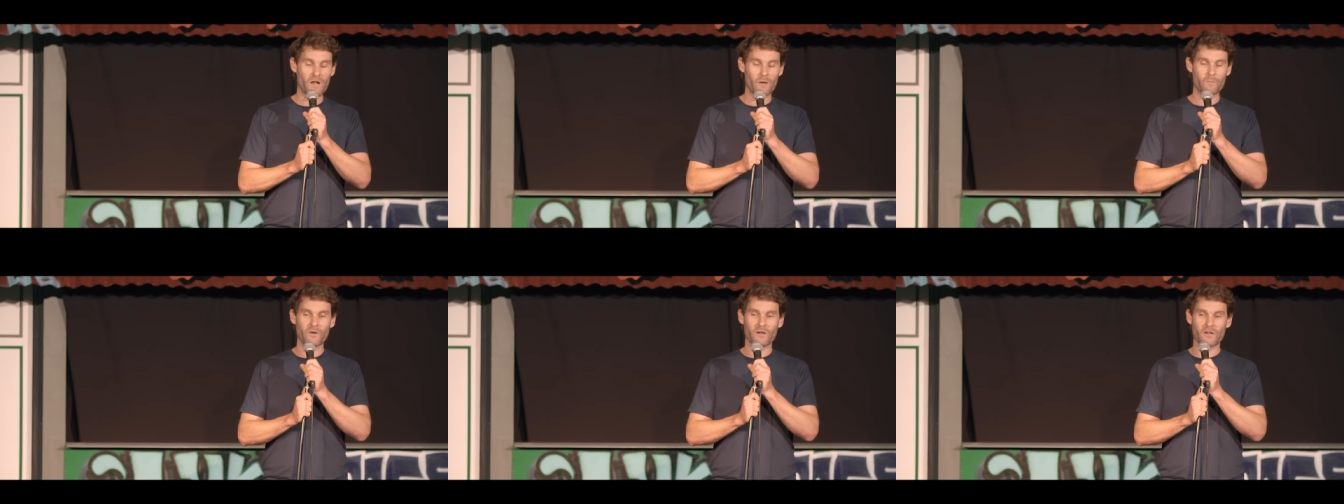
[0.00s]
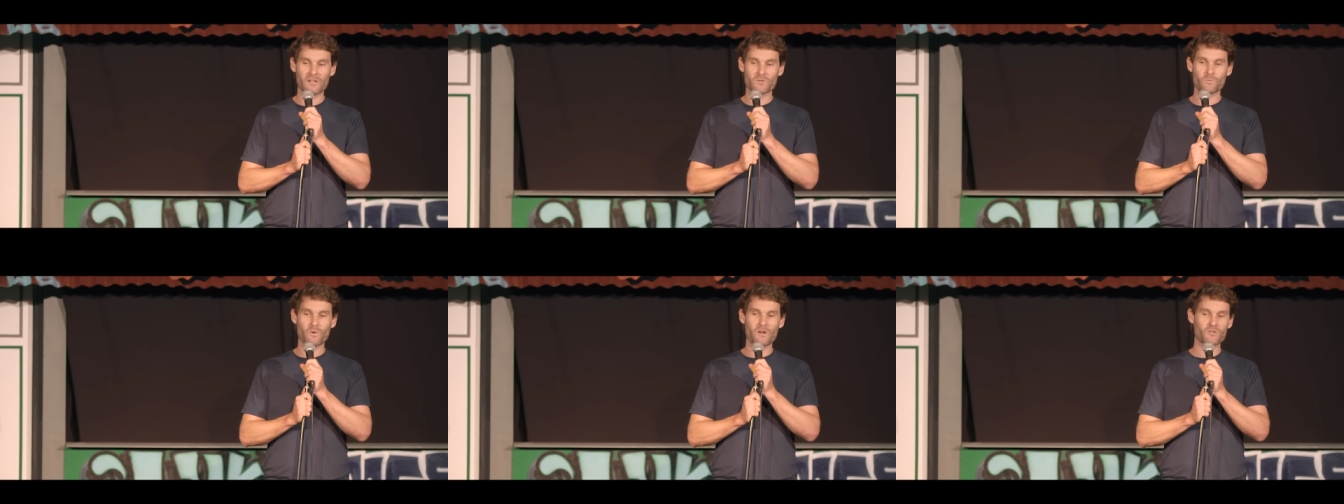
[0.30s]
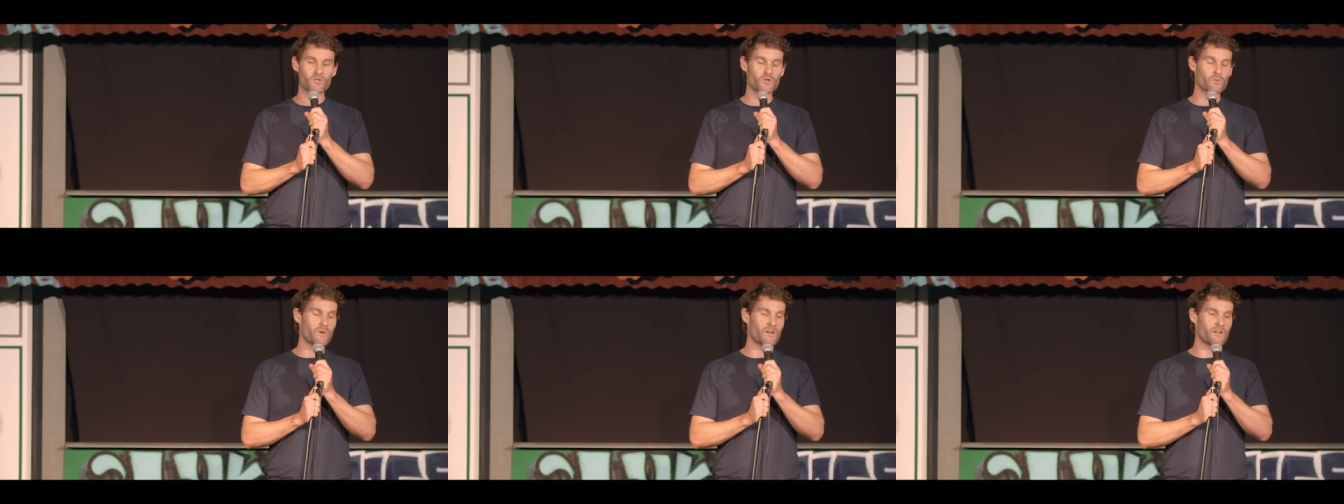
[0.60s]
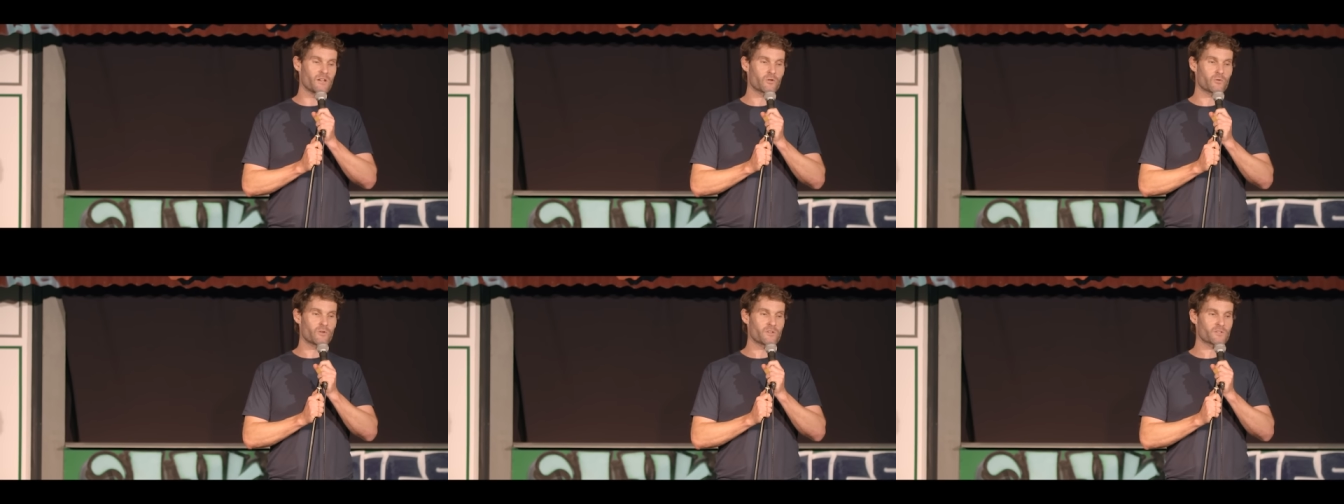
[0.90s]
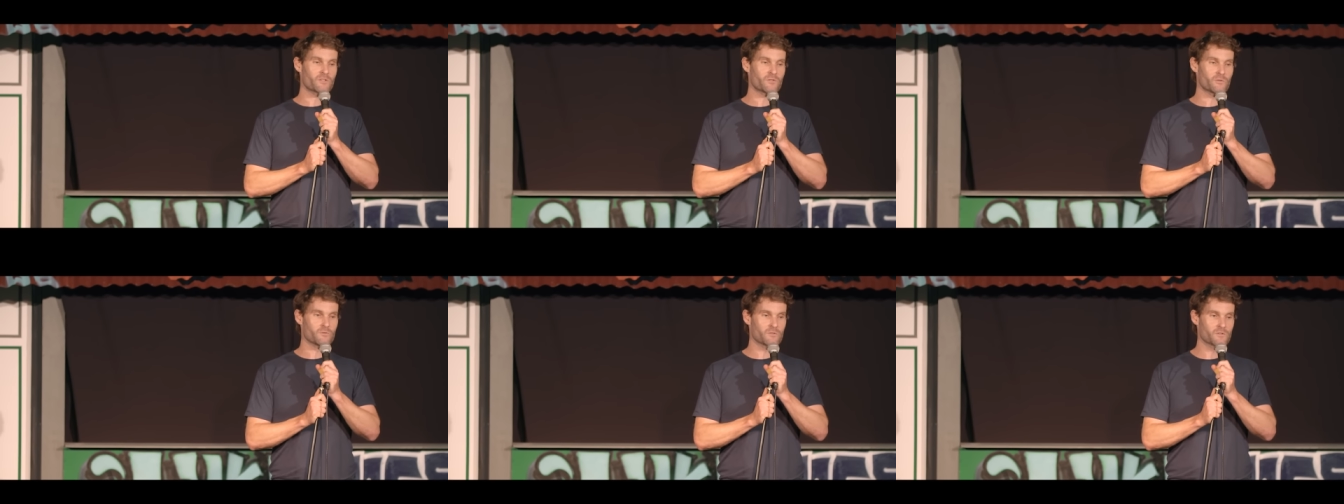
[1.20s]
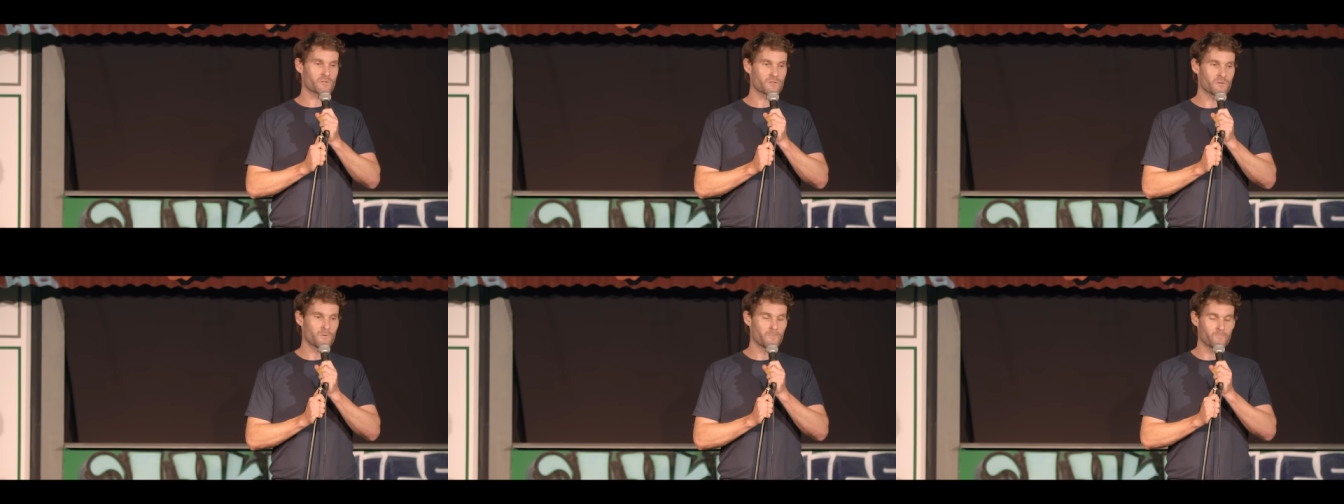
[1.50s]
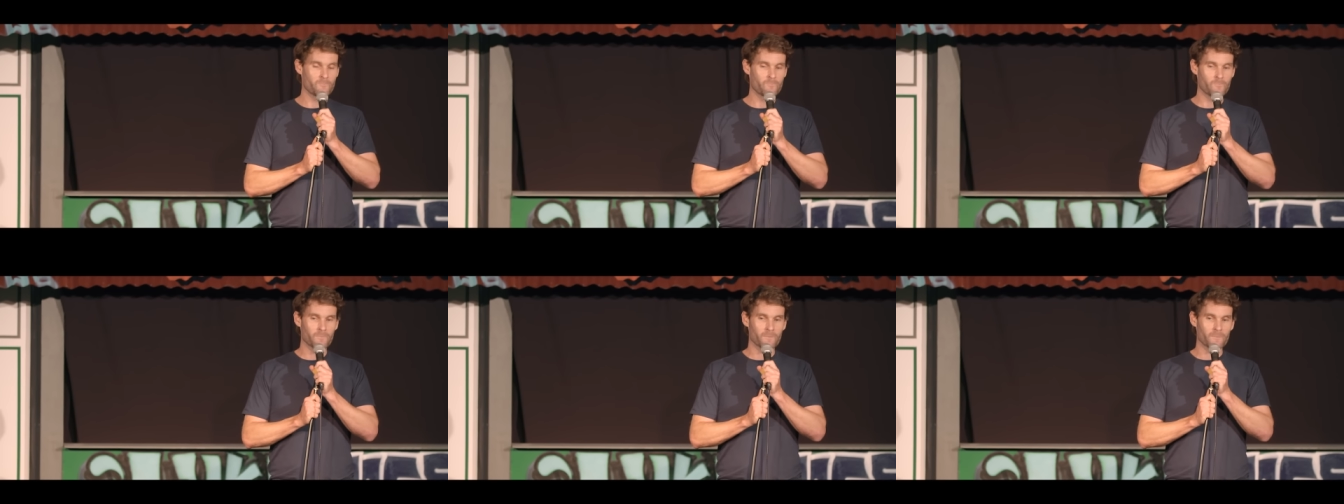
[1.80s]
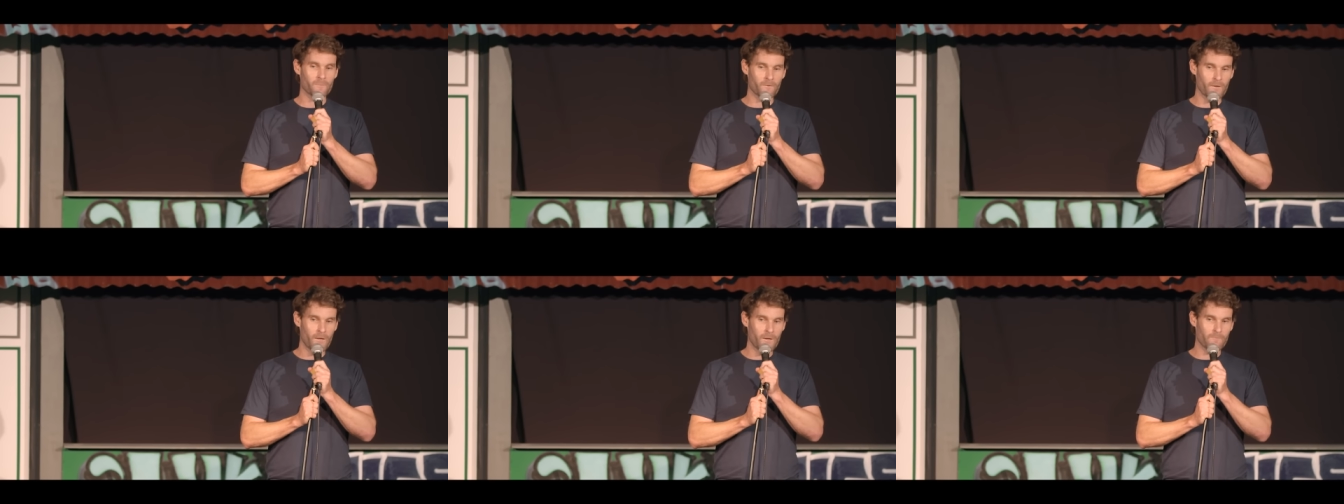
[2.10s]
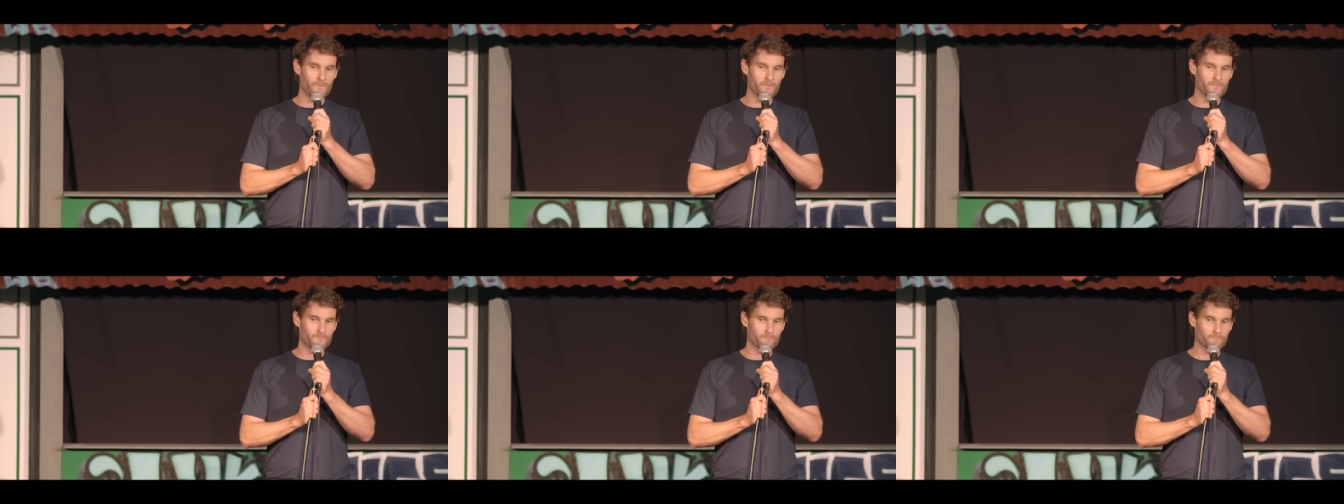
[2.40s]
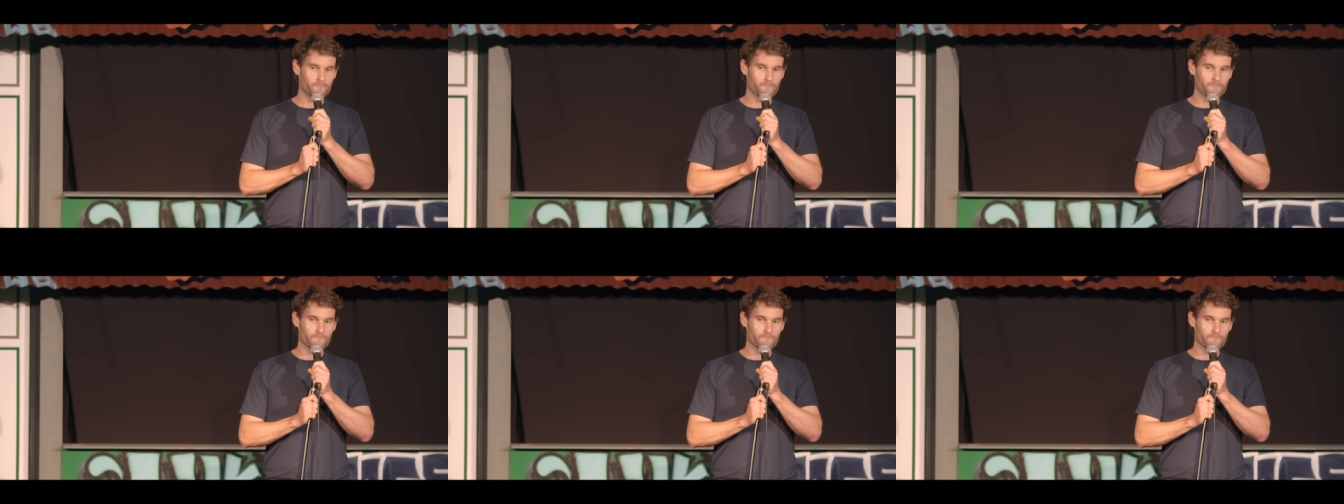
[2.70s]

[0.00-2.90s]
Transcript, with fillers: up against one too many crystals, even,